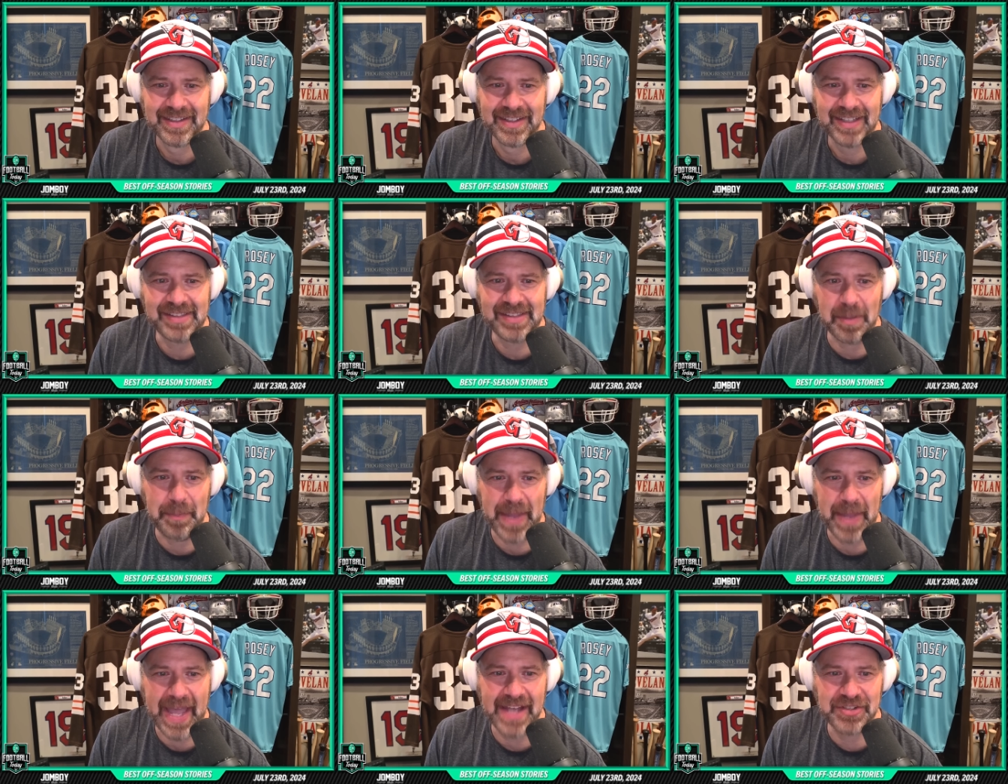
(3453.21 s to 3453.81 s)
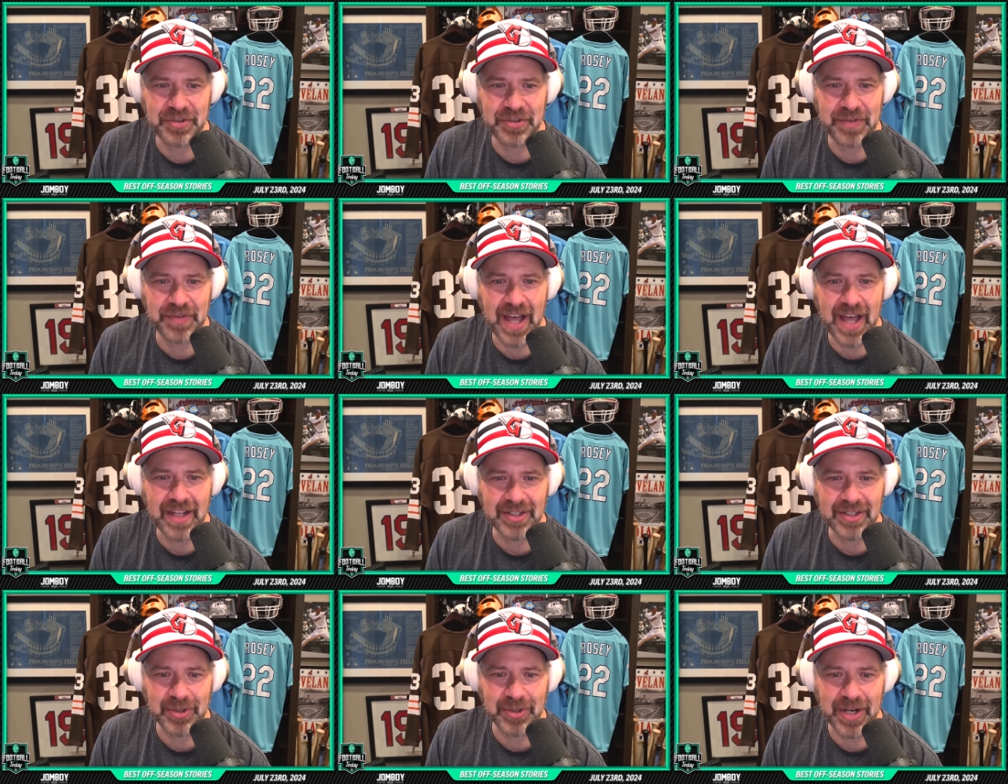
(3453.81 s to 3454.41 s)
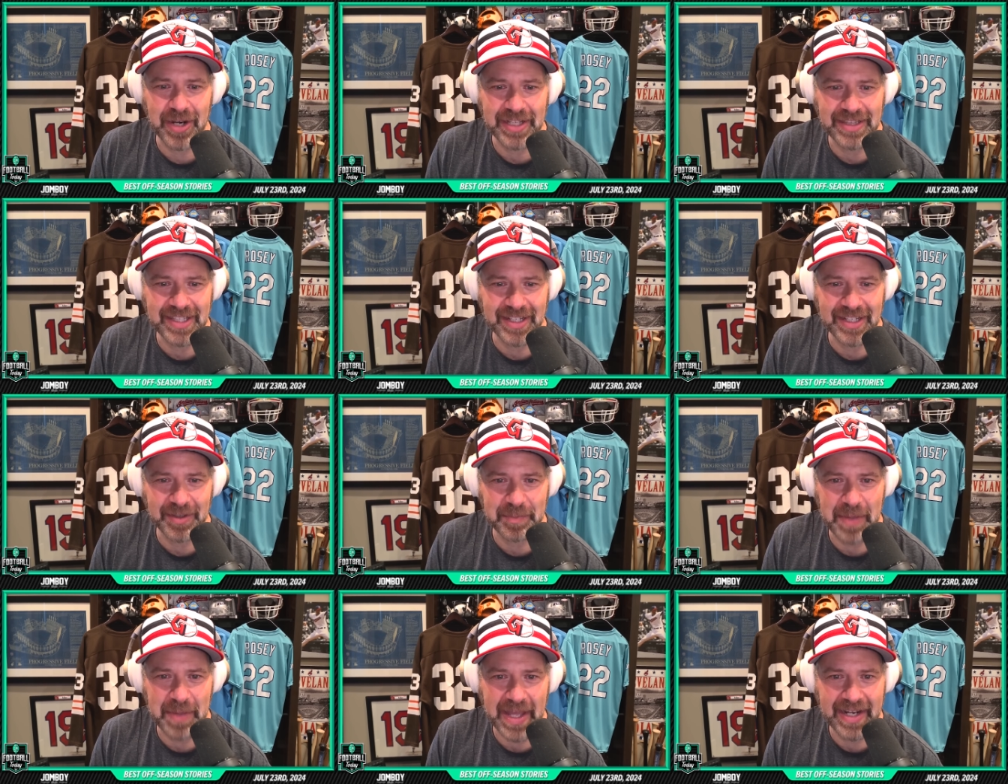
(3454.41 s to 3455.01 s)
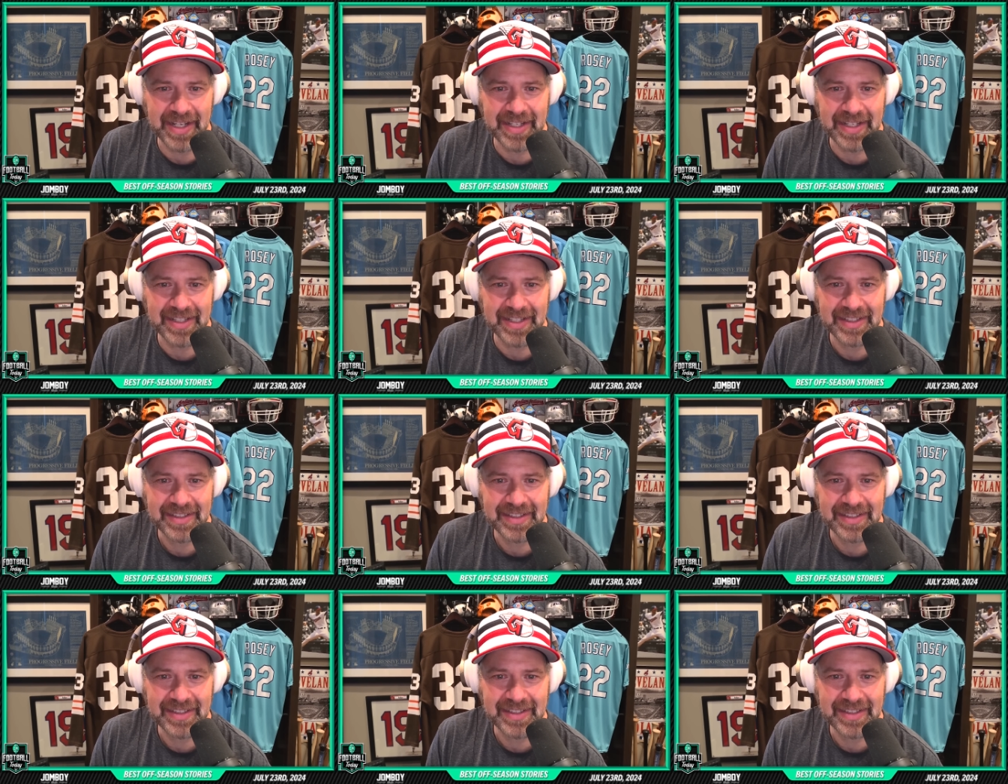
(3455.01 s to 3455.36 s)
That's a badge of honor right there, Pennick.